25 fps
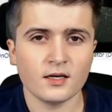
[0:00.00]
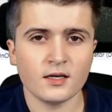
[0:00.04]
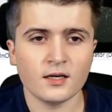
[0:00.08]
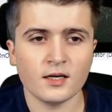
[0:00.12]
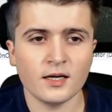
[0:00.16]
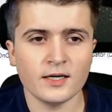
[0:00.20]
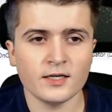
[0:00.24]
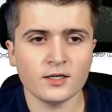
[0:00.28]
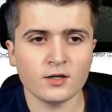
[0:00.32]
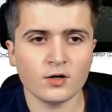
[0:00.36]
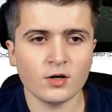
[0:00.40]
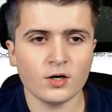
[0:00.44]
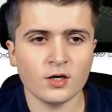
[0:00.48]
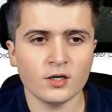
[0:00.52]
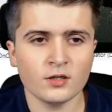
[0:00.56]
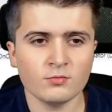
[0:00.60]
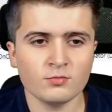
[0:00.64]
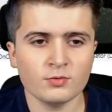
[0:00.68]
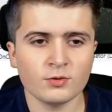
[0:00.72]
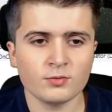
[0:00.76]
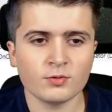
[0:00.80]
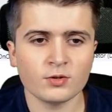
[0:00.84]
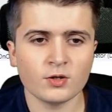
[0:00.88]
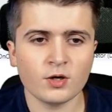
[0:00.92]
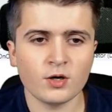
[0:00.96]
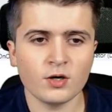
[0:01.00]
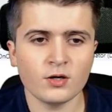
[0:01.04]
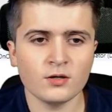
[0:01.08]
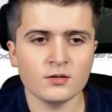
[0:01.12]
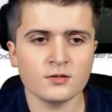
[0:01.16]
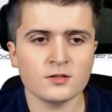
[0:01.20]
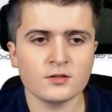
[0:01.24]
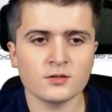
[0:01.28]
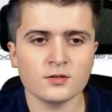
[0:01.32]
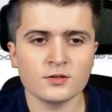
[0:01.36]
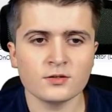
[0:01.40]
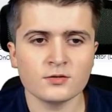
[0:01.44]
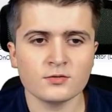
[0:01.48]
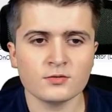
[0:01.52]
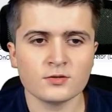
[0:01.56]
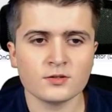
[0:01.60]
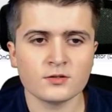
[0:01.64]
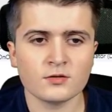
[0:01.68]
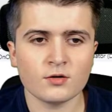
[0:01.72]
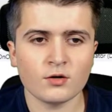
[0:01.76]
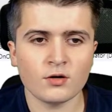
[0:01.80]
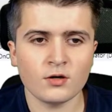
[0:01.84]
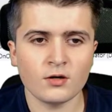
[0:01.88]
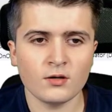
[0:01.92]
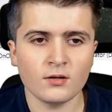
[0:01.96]
Later on we will also
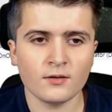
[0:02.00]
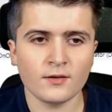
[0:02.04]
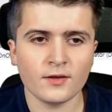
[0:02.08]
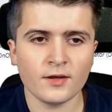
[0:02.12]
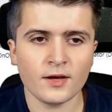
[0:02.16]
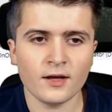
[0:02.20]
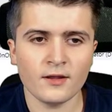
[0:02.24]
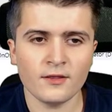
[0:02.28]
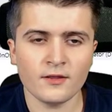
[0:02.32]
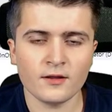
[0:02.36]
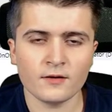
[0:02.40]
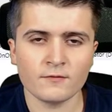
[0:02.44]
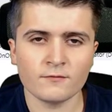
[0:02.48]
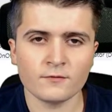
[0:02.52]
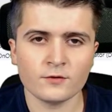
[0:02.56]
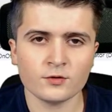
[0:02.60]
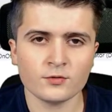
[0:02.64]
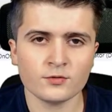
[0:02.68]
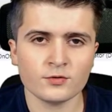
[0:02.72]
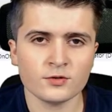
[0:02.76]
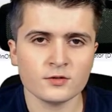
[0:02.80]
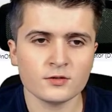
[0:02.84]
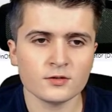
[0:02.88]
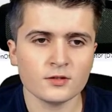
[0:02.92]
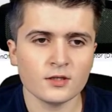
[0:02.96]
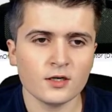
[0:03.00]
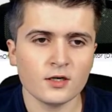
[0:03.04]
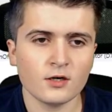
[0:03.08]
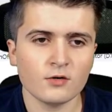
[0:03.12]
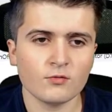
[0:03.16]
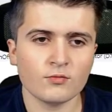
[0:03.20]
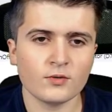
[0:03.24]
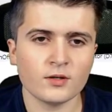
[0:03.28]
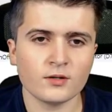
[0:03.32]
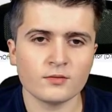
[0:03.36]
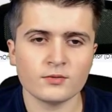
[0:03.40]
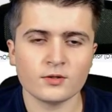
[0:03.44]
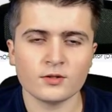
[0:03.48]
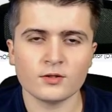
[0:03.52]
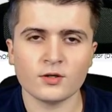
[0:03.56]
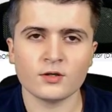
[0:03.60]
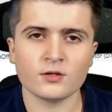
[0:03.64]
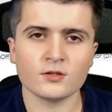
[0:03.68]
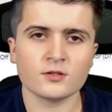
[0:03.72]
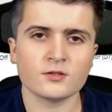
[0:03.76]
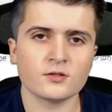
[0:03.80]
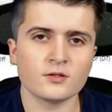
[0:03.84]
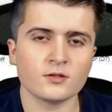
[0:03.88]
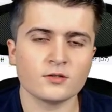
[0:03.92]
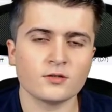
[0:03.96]
use all the other views, where we
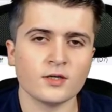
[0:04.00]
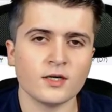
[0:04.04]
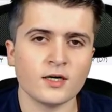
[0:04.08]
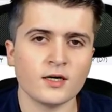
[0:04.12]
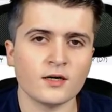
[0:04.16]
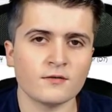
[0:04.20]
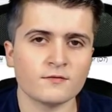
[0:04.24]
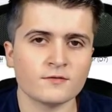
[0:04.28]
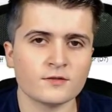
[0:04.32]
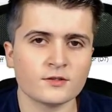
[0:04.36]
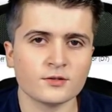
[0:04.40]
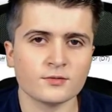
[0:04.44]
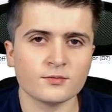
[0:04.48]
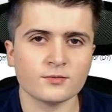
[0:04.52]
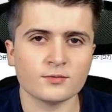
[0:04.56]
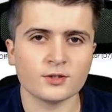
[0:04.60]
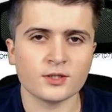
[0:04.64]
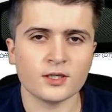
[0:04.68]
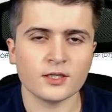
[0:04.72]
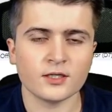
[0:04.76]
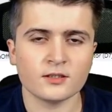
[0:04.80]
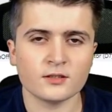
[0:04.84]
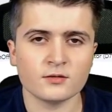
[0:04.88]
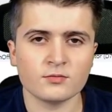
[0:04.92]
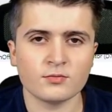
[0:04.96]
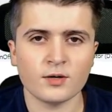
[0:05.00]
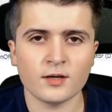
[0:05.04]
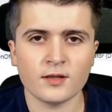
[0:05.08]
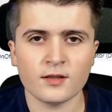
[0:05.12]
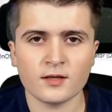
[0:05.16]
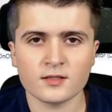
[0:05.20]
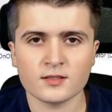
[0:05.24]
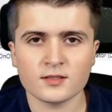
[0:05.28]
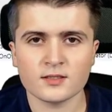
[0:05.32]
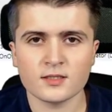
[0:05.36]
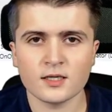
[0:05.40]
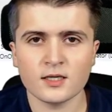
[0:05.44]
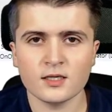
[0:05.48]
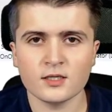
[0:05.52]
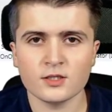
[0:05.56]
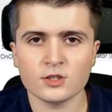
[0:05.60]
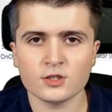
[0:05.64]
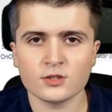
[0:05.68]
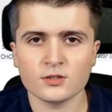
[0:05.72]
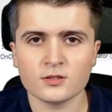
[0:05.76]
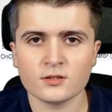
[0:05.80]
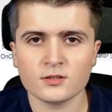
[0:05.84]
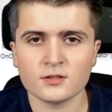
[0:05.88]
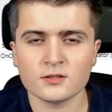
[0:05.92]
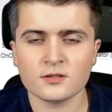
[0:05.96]
also have simulated weather
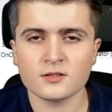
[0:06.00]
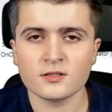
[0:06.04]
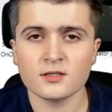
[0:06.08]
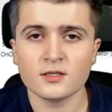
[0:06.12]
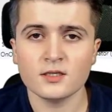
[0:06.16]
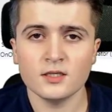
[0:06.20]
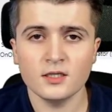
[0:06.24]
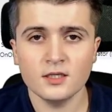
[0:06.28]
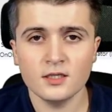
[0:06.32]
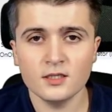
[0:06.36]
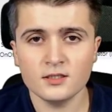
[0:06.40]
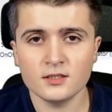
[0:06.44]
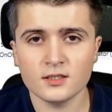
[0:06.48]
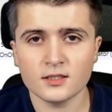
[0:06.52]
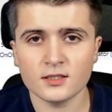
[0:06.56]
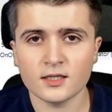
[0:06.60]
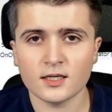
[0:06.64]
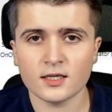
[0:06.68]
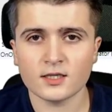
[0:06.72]
stations, heating